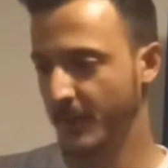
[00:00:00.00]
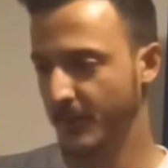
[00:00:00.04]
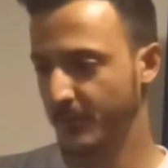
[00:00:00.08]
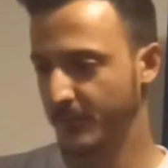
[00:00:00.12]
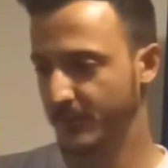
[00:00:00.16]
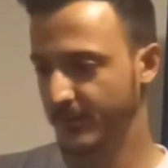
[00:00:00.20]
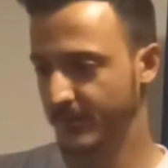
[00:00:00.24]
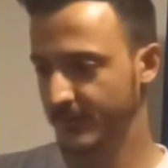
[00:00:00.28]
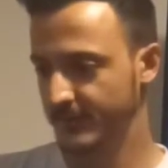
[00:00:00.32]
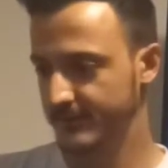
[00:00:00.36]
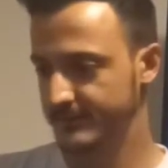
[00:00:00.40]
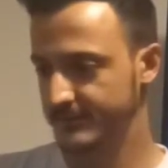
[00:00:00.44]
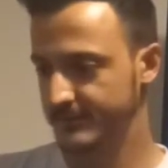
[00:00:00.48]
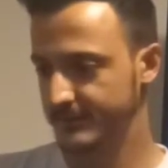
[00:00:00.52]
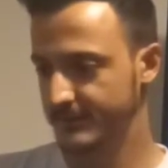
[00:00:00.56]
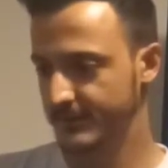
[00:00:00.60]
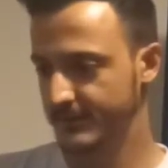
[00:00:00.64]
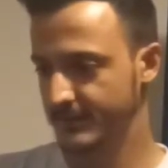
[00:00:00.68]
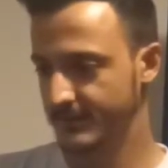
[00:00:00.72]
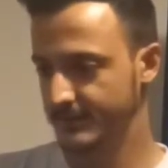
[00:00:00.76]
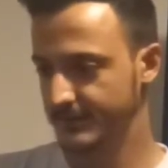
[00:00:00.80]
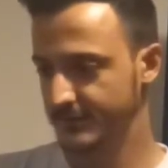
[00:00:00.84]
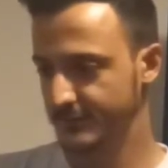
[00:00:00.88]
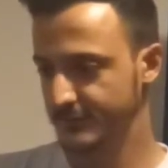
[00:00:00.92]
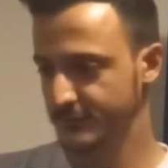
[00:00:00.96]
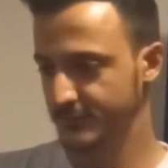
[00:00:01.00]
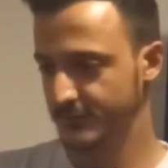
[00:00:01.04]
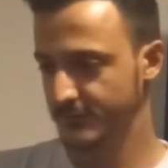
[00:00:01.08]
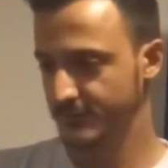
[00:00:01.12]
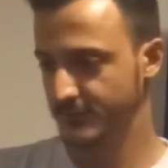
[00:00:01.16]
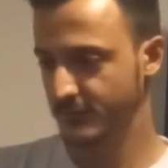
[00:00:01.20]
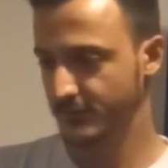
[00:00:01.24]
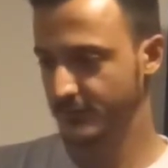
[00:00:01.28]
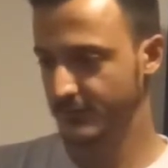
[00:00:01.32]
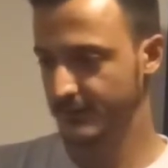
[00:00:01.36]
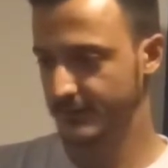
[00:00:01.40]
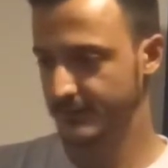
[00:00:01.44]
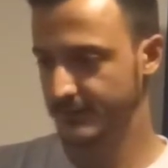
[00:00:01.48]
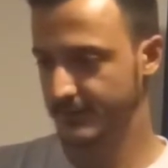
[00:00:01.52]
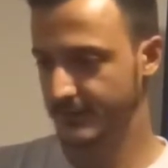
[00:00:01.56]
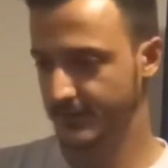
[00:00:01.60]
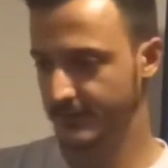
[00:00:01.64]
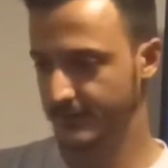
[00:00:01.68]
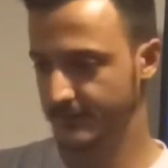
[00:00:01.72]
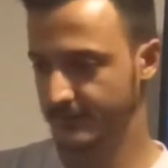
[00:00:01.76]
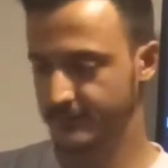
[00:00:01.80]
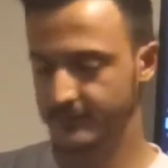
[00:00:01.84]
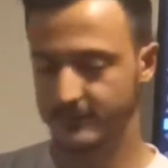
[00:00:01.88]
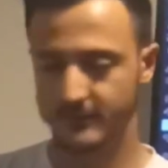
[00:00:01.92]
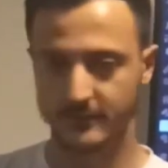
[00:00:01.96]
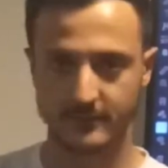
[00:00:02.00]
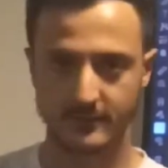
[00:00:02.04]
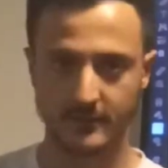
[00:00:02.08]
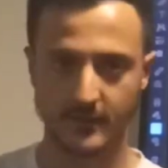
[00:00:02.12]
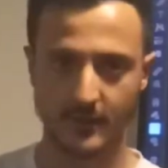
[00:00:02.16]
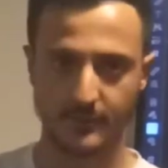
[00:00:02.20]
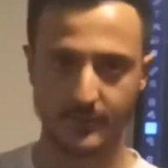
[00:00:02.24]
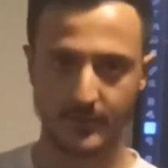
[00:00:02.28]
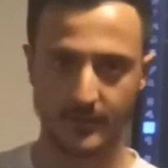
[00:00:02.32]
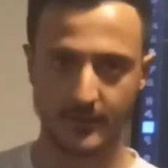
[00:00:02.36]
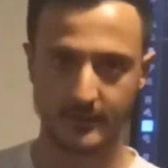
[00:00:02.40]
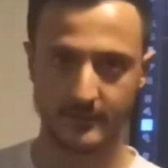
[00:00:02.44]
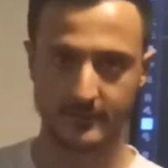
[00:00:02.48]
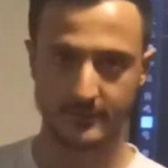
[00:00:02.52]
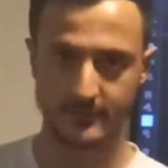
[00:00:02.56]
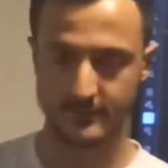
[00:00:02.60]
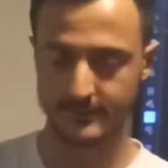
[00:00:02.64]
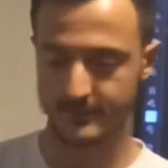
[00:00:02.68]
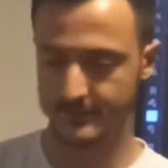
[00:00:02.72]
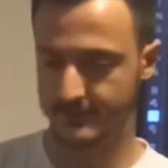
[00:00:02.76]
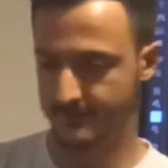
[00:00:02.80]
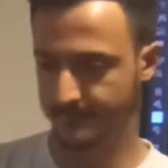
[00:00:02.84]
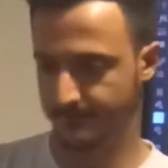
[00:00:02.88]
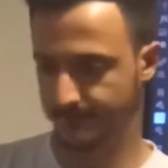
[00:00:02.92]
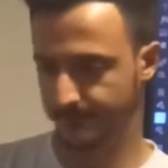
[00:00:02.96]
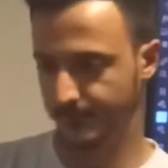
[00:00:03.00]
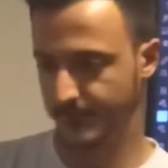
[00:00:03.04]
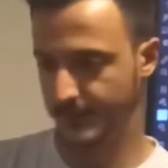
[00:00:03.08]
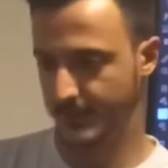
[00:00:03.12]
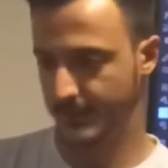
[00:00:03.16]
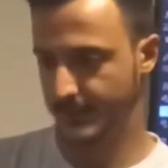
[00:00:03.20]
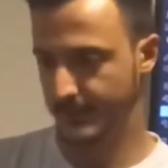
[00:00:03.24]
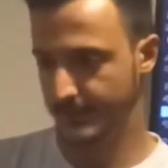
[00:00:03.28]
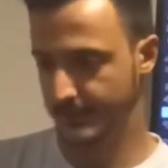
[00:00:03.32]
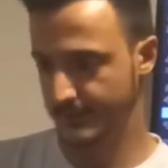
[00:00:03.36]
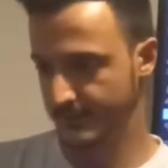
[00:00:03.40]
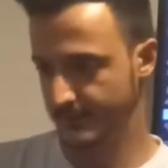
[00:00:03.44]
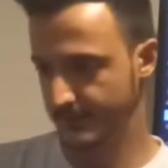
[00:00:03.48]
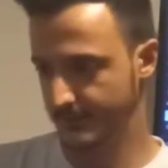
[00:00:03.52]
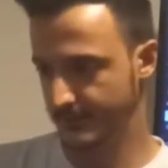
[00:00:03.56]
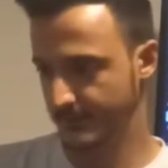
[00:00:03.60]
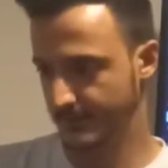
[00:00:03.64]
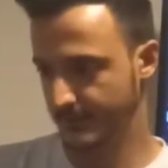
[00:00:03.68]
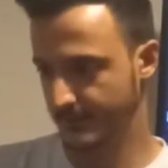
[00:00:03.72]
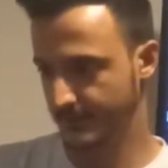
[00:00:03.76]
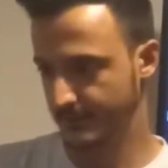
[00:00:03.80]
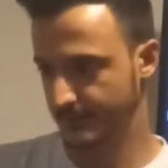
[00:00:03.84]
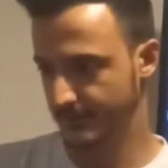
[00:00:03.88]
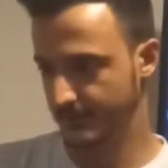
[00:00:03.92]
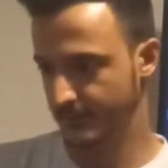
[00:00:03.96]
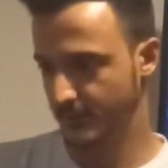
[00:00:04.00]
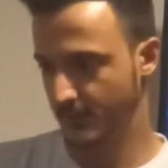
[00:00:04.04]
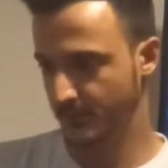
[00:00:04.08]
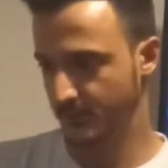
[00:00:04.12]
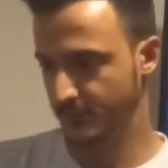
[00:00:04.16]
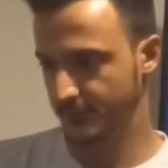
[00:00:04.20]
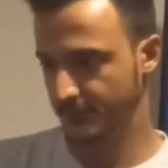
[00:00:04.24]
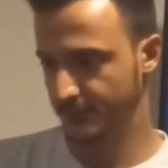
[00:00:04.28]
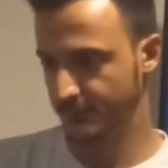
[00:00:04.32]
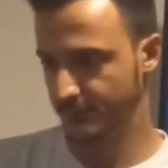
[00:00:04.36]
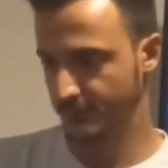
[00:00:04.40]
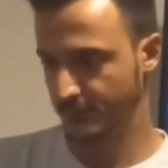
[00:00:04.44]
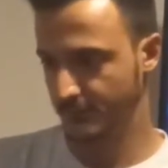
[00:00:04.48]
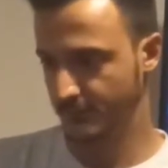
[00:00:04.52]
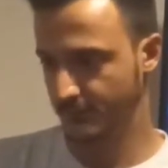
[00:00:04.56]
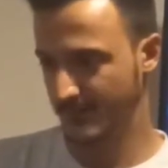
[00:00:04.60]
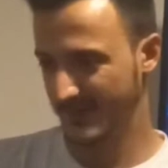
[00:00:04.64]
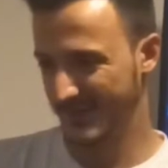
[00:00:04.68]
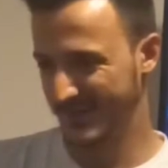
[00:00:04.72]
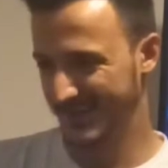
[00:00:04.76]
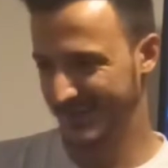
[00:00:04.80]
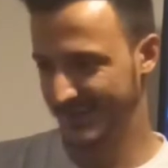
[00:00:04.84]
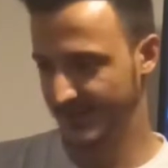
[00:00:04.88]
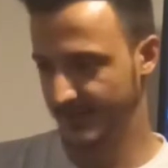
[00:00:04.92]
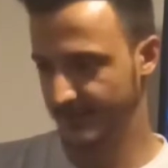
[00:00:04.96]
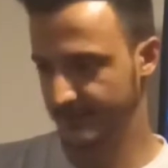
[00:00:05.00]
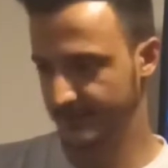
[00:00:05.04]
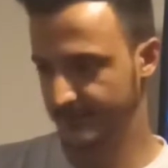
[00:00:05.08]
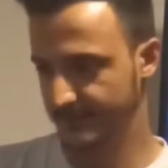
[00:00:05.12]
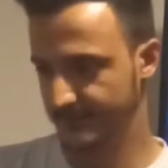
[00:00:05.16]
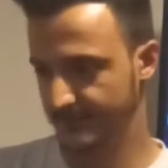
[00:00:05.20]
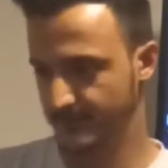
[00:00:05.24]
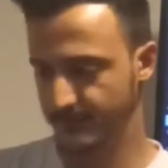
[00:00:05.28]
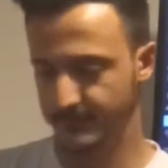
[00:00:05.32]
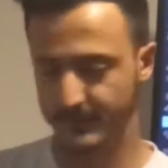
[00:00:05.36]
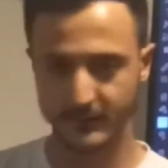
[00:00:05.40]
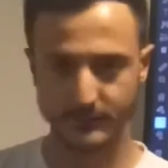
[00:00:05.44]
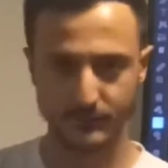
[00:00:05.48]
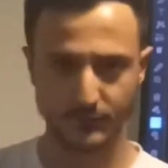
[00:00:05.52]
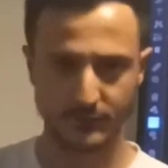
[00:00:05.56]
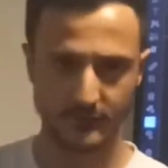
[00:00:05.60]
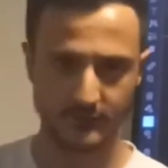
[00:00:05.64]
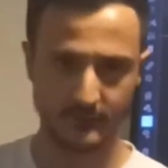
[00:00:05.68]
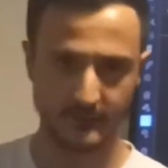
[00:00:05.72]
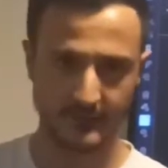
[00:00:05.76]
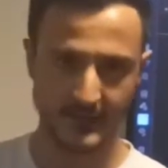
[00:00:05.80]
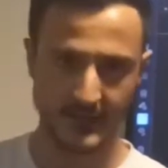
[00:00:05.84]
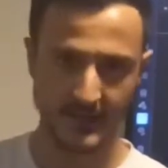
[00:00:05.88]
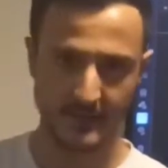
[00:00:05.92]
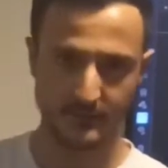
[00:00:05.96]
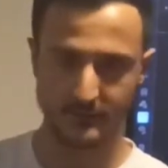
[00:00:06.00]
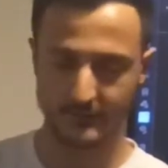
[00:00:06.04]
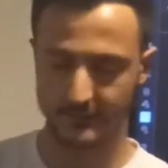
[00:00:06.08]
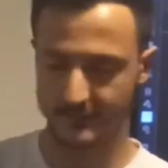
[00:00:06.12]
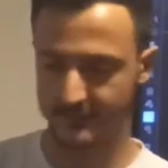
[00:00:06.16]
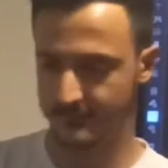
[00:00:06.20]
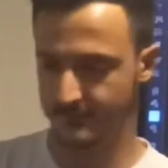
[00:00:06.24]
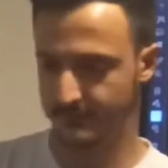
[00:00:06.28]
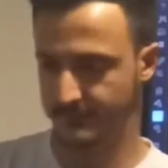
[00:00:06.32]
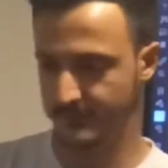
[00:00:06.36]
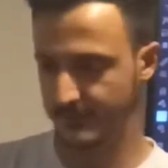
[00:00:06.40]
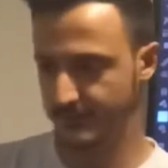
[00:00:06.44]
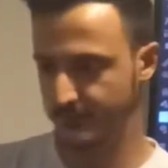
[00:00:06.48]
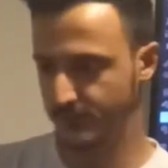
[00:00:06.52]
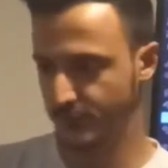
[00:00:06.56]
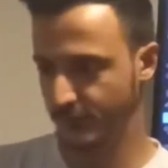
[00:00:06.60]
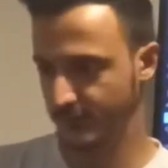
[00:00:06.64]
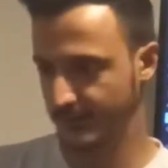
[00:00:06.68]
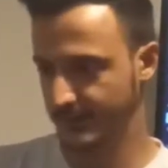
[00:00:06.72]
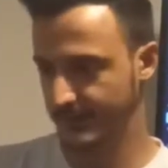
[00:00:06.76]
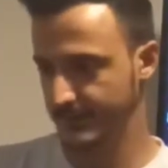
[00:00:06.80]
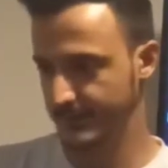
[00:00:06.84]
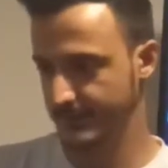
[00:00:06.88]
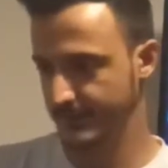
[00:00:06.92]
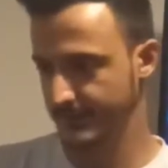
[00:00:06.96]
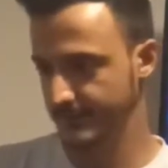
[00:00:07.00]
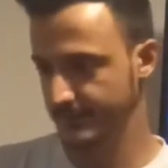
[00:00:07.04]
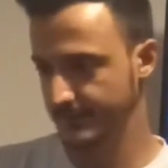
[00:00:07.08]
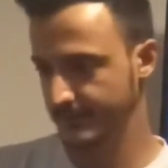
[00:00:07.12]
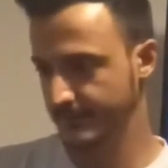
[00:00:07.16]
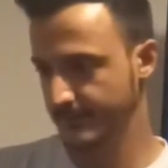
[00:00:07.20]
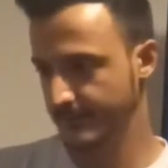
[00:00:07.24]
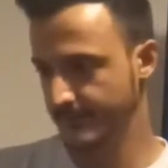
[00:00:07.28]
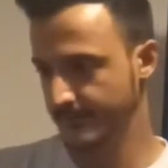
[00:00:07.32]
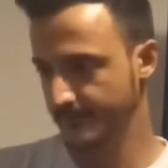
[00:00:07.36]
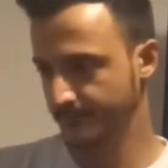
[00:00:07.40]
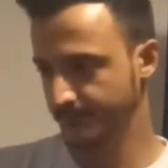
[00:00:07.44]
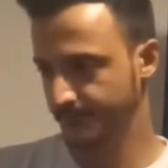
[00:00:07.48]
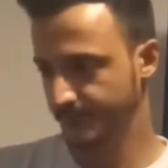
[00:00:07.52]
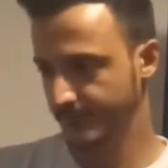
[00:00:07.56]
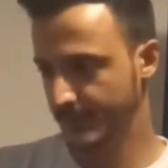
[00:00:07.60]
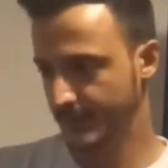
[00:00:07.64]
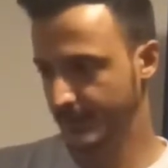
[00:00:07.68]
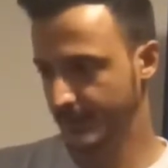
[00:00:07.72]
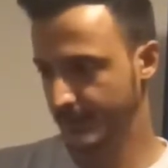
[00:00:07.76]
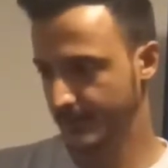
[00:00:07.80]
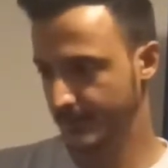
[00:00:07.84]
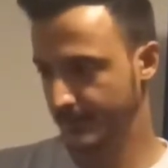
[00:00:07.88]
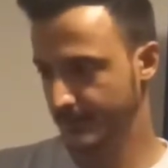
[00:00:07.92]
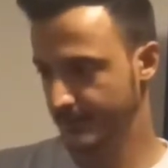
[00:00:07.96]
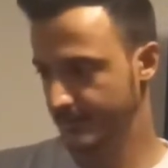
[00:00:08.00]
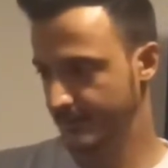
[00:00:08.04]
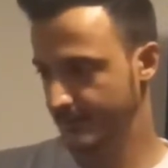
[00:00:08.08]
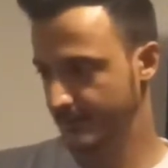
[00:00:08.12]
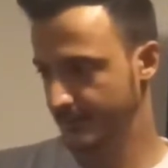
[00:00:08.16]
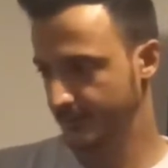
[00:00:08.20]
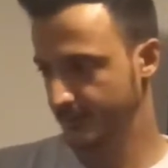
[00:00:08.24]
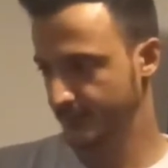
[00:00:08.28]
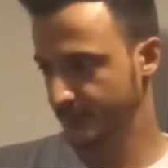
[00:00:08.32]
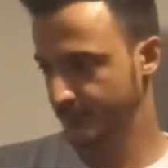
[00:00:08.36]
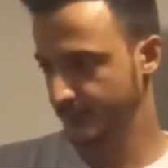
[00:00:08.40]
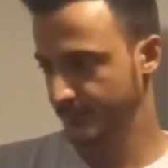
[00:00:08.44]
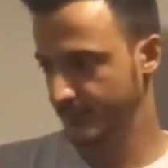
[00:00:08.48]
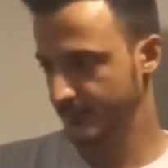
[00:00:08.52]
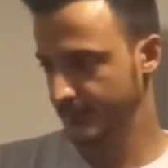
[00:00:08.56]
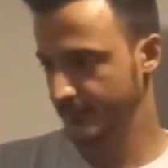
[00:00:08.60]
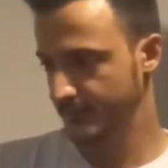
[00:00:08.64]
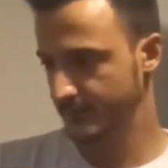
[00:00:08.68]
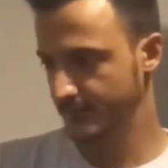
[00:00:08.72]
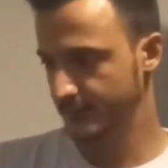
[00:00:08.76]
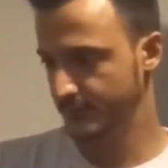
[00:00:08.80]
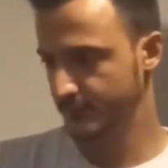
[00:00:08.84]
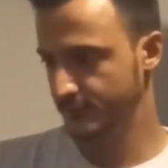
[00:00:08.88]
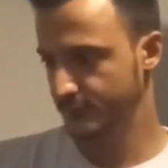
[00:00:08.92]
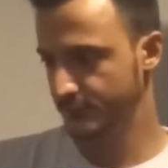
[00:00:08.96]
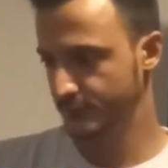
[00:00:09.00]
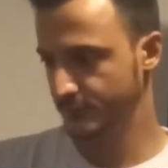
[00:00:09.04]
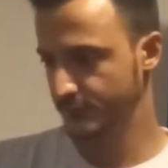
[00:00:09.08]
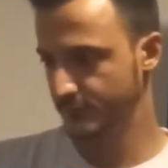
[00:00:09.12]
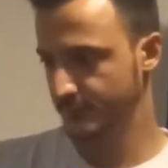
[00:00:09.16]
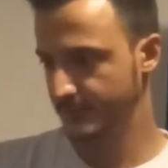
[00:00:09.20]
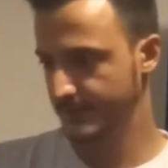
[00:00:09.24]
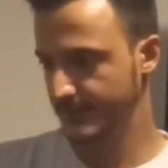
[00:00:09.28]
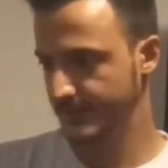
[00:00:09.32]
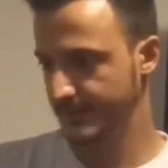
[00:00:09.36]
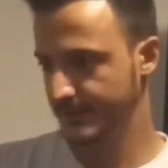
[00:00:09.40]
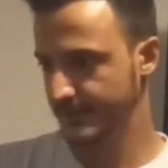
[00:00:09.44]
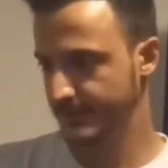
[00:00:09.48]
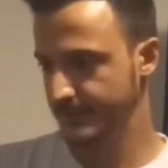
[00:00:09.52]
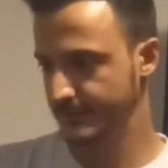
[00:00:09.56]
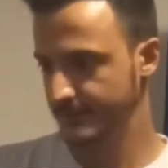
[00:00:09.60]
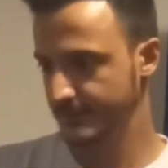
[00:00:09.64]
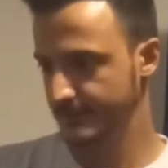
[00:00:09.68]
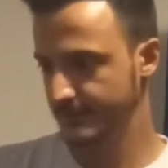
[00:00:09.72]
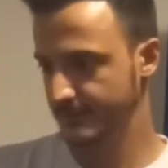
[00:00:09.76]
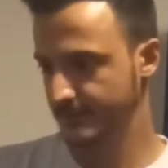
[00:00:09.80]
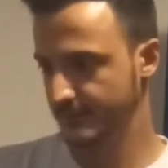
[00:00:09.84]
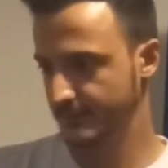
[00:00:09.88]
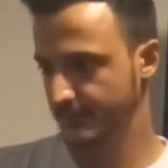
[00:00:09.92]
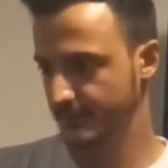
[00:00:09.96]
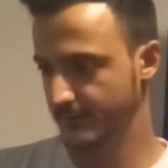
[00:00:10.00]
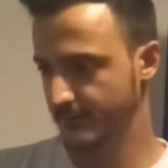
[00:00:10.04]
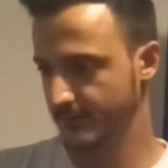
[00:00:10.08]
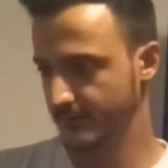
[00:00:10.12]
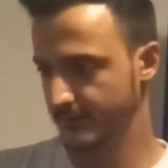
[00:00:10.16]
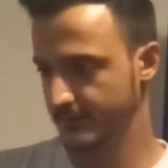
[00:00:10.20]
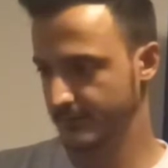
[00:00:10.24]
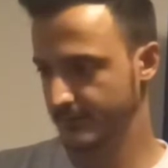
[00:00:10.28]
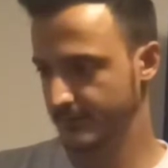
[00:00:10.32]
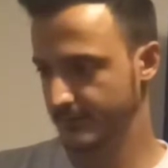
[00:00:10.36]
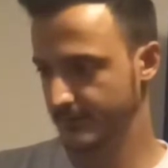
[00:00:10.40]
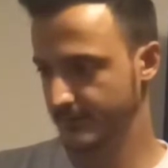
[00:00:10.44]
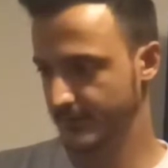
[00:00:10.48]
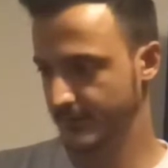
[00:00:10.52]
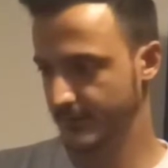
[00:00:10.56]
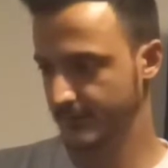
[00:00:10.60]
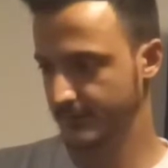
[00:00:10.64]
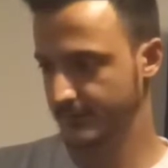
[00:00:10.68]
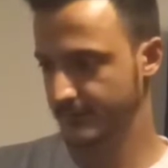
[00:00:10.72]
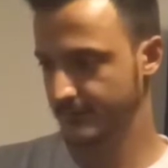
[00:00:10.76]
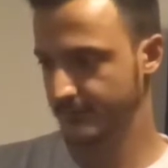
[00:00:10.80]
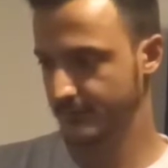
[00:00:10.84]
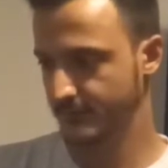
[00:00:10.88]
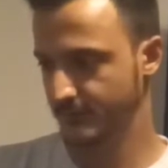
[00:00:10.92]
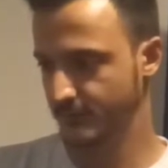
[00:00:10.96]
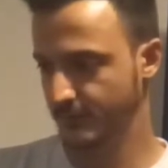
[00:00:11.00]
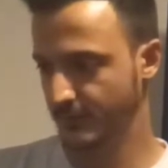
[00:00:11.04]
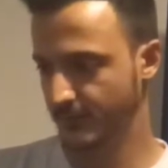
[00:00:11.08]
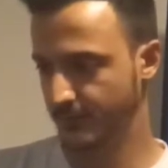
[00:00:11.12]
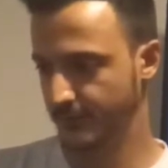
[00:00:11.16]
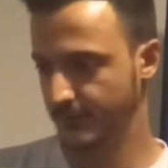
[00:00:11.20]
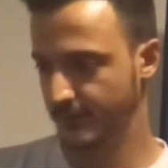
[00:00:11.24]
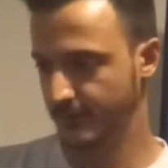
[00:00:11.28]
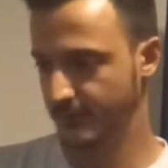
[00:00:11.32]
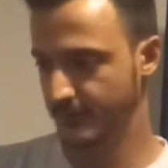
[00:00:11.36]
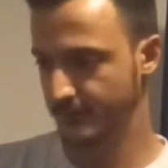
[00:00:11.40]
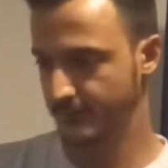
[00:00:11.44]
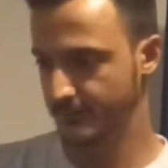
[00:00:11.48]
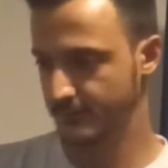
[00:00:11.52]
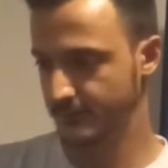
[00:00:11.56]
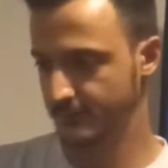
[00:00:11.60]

But this one only takes the top 100 in the number. So it's a bit more reliable, it's a bit more clean. And if we zoom in, look at where we are.